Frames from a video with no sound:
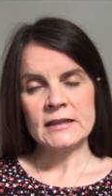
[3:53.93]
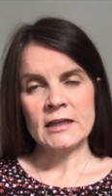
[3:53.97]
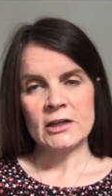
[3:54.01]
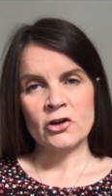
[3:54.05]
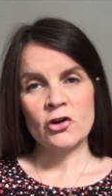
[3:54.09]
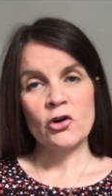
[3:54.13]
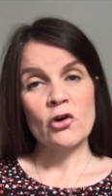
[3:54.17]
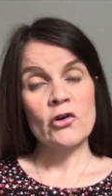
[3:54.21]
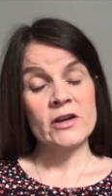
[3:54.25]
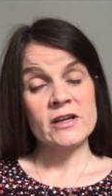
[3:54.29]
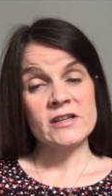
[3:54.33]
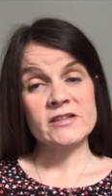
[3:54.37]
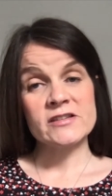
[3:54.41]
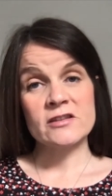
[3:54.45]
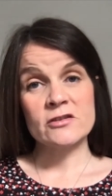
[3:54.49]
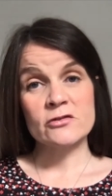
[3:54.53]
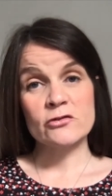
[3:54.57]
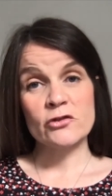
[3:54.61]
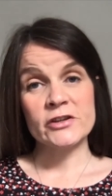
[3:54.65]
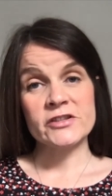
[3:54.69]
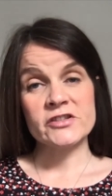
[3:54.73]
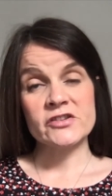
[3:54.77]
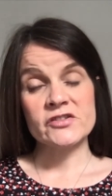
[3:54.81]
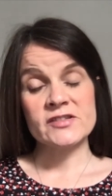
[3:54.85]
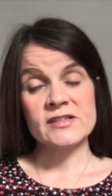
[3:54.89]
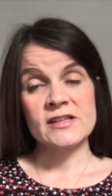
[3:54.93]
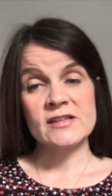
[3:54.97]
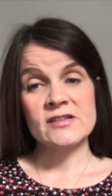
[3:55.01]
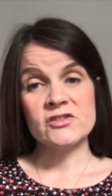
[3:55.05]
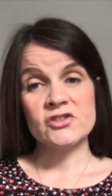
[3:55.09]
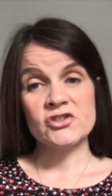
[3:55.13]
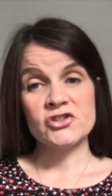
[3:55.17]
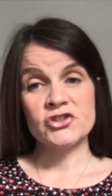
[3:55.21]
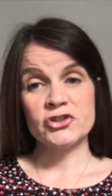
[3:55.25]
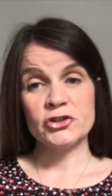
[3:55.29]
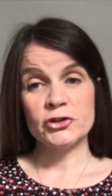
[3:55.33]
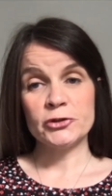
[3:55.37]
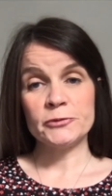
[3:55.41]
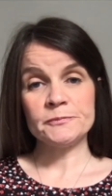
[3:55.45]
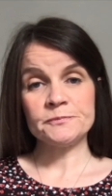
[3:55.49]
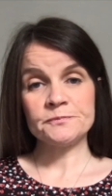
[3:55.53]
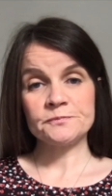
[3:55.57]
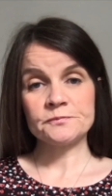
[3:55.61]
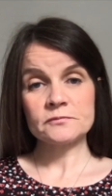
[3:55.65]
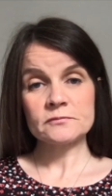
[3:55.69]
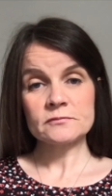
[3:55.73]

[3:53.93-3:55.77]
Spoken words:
according to the Reuters Institute.